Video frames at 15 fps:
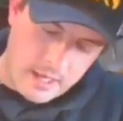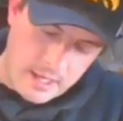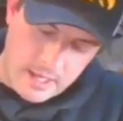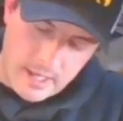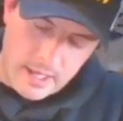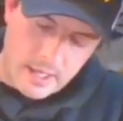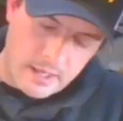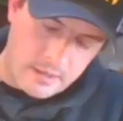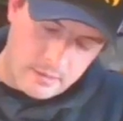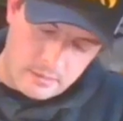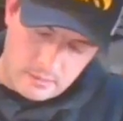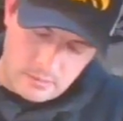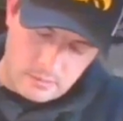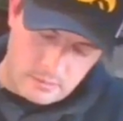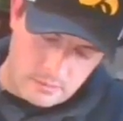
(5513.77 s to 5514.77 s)
had
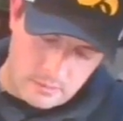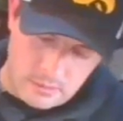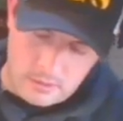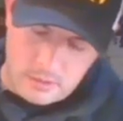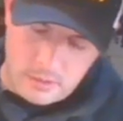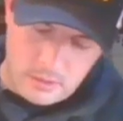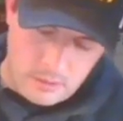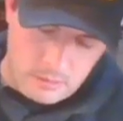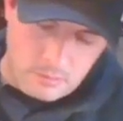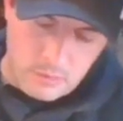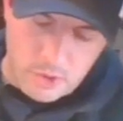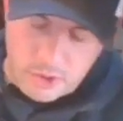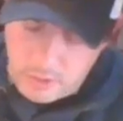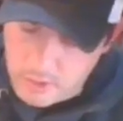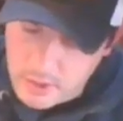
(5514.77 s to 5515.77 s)

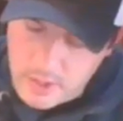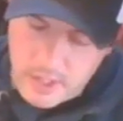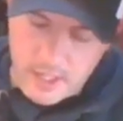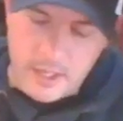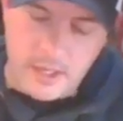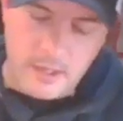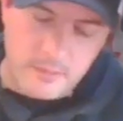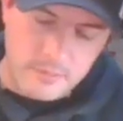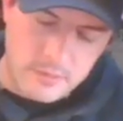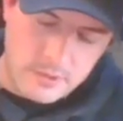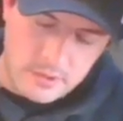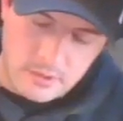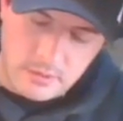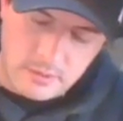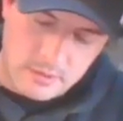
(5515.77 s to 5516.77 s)
mercury dimes
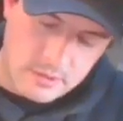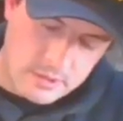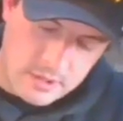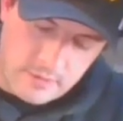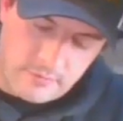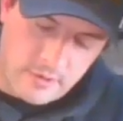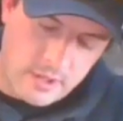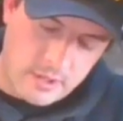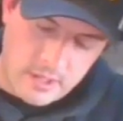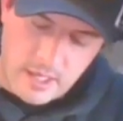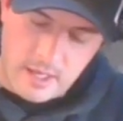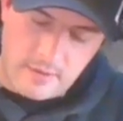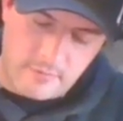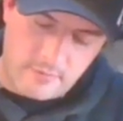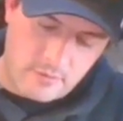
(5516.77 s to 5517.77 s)
and stuff like
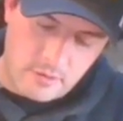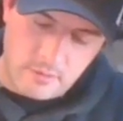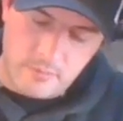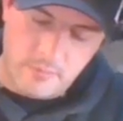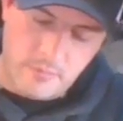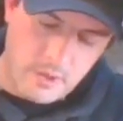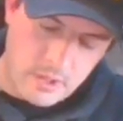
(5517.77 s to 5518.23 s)
that from